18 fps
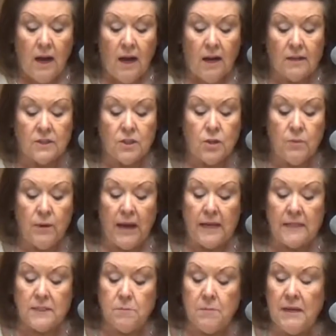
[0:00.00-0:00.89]
uh, to
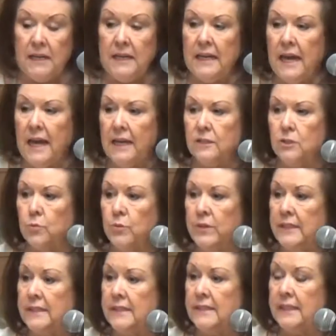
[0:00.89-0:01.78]
as many as
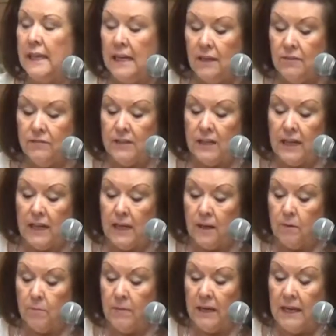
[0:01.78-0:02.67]
received
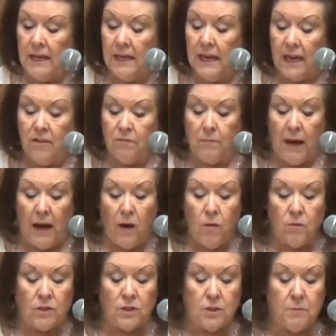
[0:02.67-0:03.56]
him, he gave
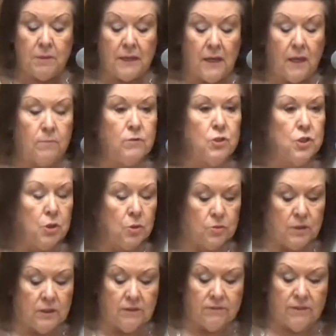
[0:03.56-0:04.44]
power to become
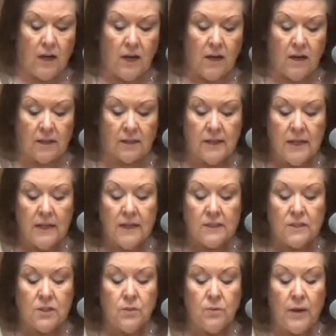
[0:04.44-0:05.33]
children of God
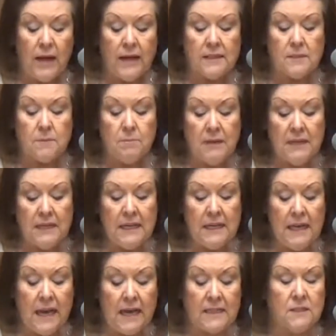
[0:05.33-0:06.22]
to as
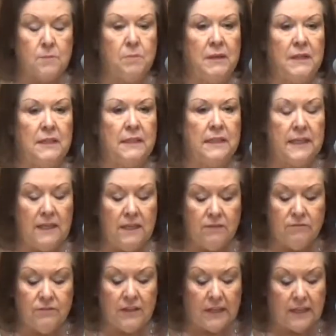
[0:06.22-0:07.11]
many as
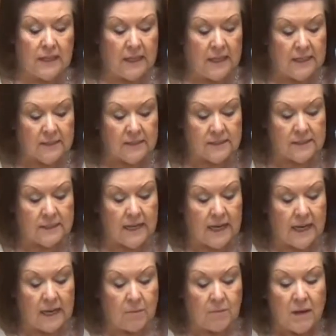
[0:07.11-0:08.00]
believed in his
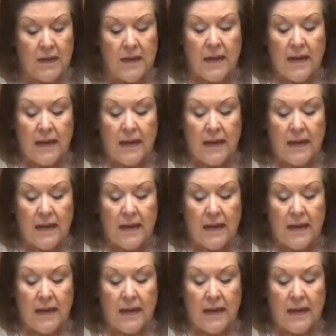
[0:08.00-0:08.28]
name.